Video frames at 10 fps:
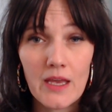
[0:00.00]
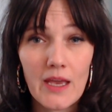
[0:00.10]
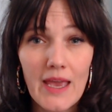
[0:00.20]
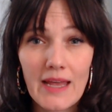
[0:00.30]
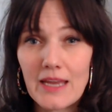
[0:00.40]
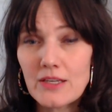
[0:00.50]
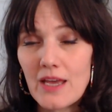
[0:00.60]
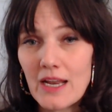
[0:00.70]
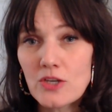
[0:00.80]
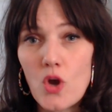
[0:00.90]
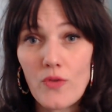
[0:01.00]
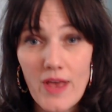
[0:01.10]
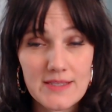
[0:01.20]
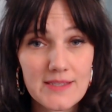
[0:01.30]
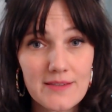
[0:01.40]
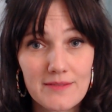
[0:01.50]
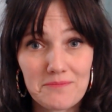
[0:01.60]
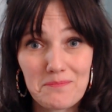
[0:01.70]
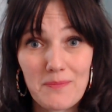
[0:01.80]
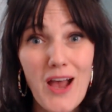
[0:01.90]
And I know that's
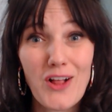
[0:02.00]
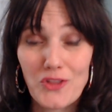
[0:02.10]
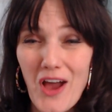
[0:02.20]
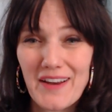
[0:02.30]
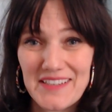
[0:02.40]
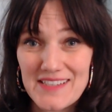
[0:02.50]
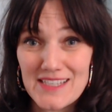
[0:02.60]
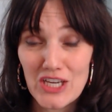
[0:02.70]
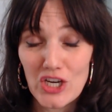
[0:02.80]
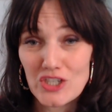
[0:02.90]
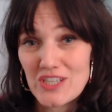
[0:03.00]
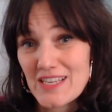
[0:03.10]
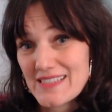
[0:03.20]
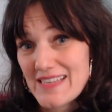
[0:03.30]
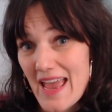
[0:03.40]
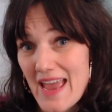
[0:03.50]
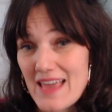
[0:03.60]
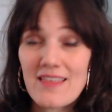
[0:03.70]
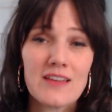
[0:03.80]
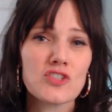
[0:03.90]
a lot easier to say
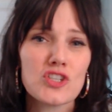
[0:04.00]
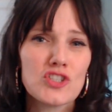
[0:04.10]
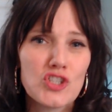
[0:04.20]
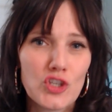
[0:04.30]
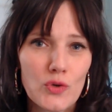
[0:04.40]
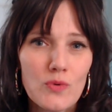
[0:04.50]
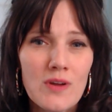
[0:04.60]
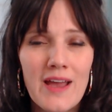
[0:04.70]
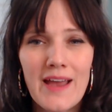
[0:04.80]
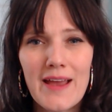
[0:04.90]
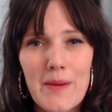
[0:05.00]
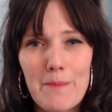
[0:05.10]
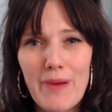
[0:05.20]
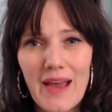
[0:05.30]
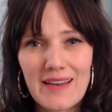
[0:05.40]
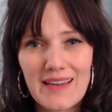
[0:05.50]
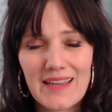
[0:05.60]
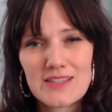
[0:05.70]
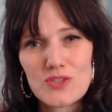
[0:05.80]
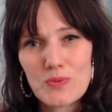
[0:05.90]
than to do, but
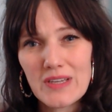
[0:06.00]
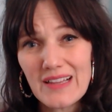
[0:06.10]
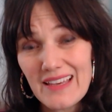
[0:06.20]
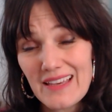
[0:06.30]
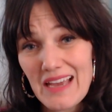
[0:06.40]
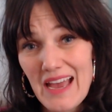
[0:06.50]
it's really